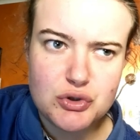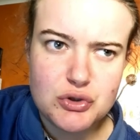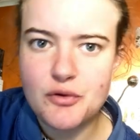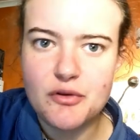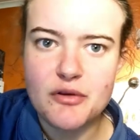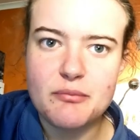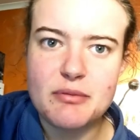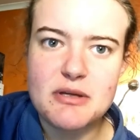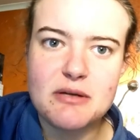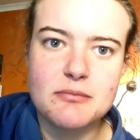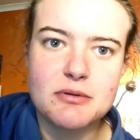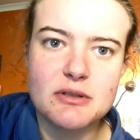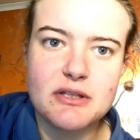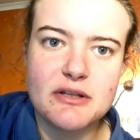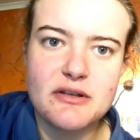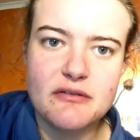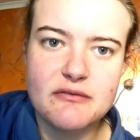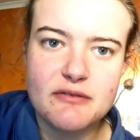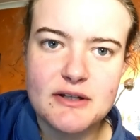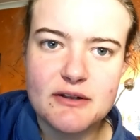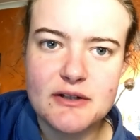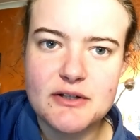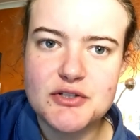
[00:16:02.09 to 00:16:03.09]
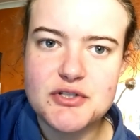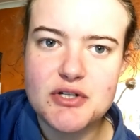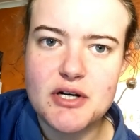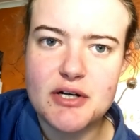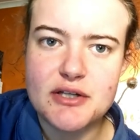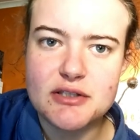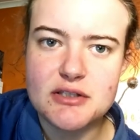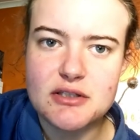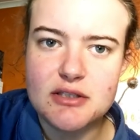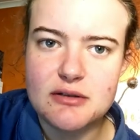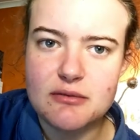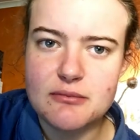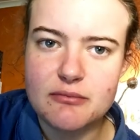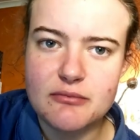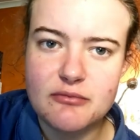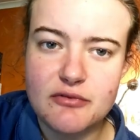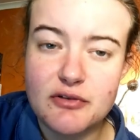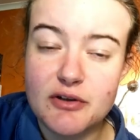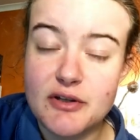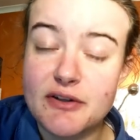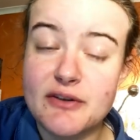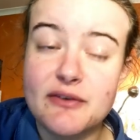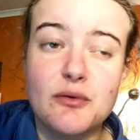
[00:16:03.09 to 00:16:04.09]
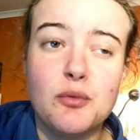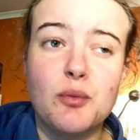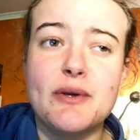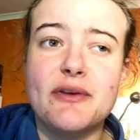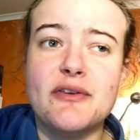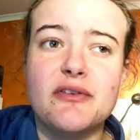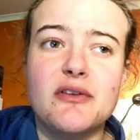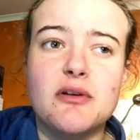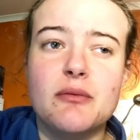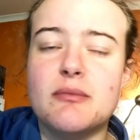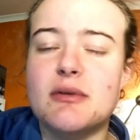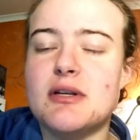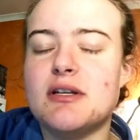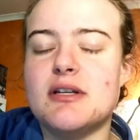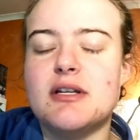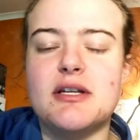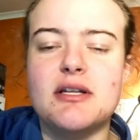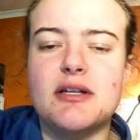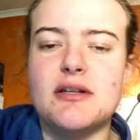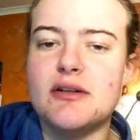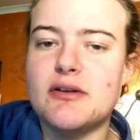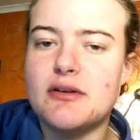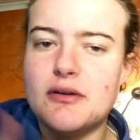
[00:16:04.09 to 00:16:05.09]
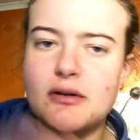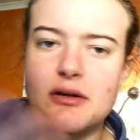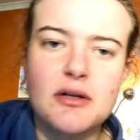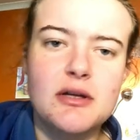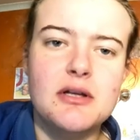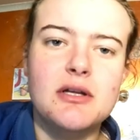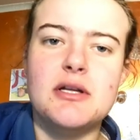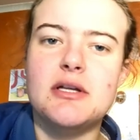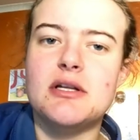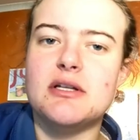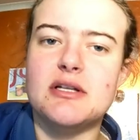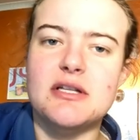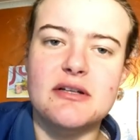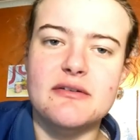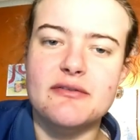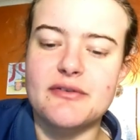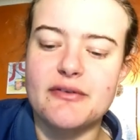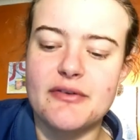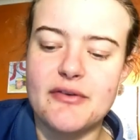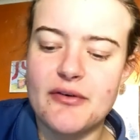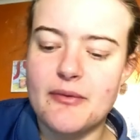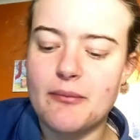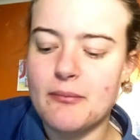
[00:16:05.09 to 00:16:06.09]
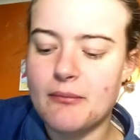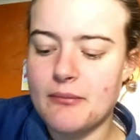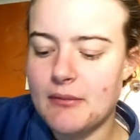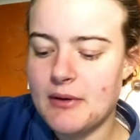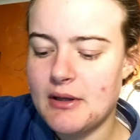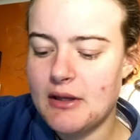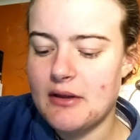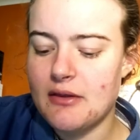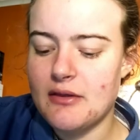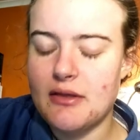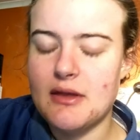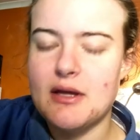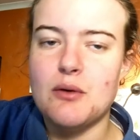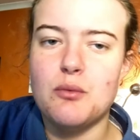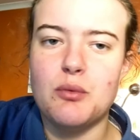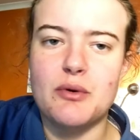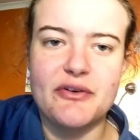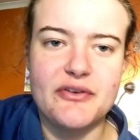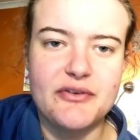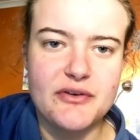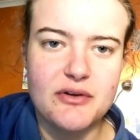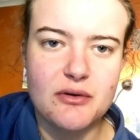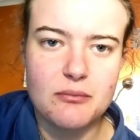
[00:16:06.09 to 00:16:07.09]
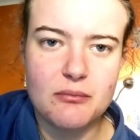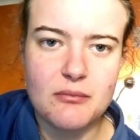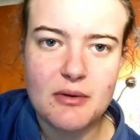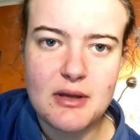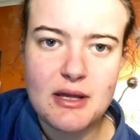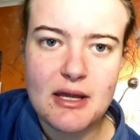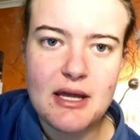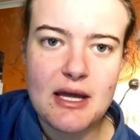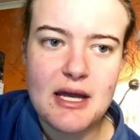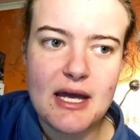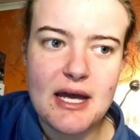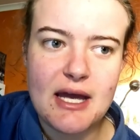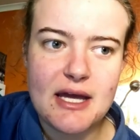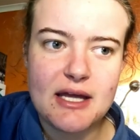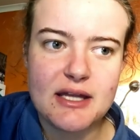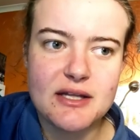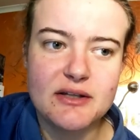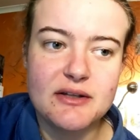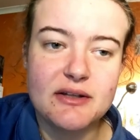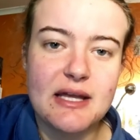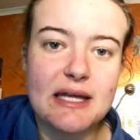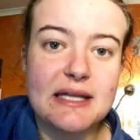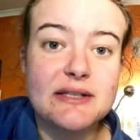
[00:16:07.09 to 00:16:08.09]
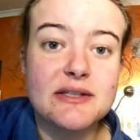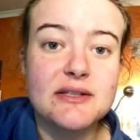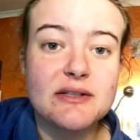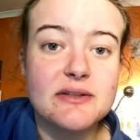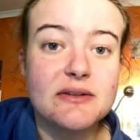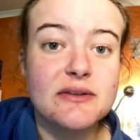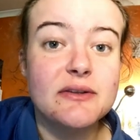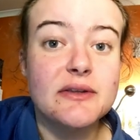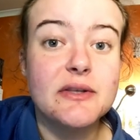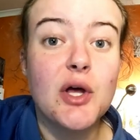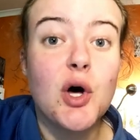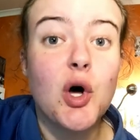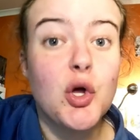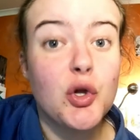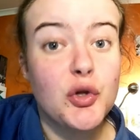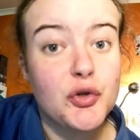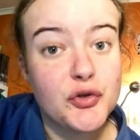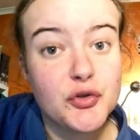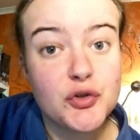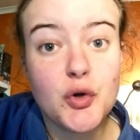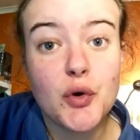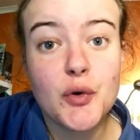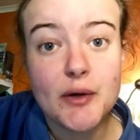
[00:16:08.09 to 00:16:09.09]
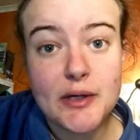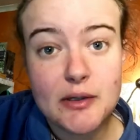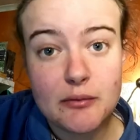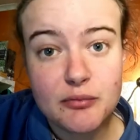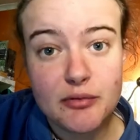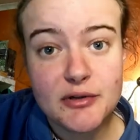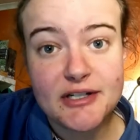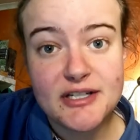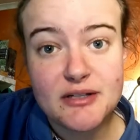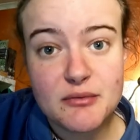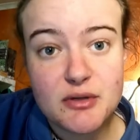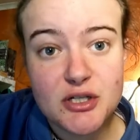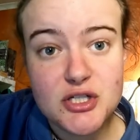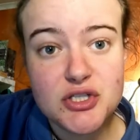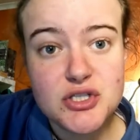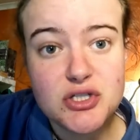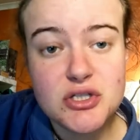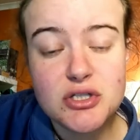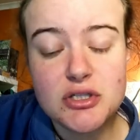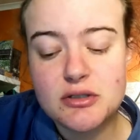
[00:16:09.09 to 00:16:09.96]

And all the people in the village ask him for his wisdom, and he gives them their wisdom, and that's the whole story, pretty much.